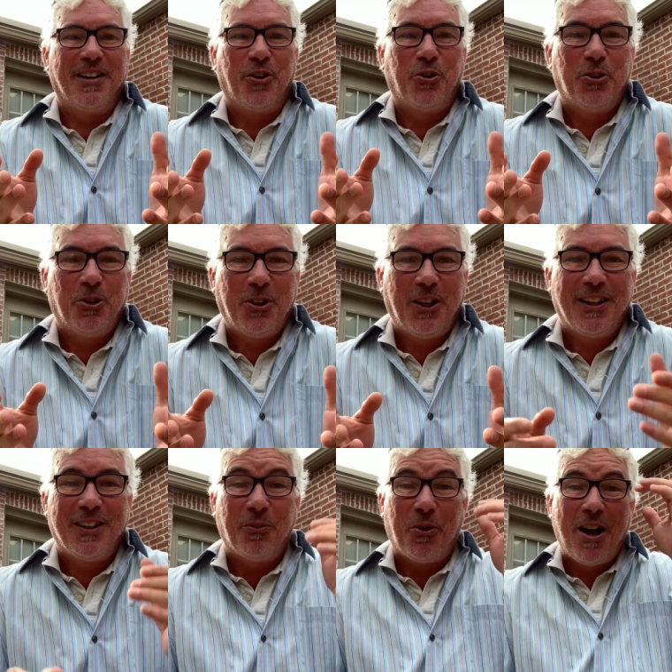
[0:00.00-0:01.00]
cooking
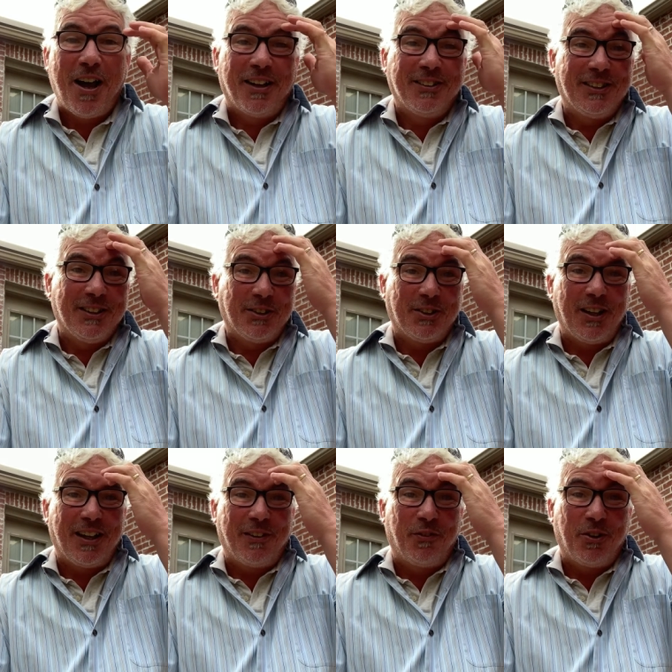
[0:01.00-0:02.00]
and wine is his
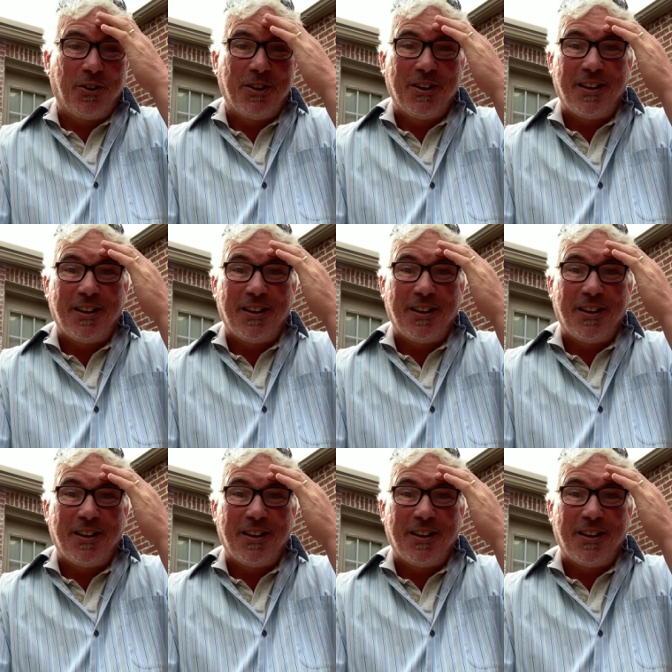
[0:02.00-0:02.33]
thing. If you're into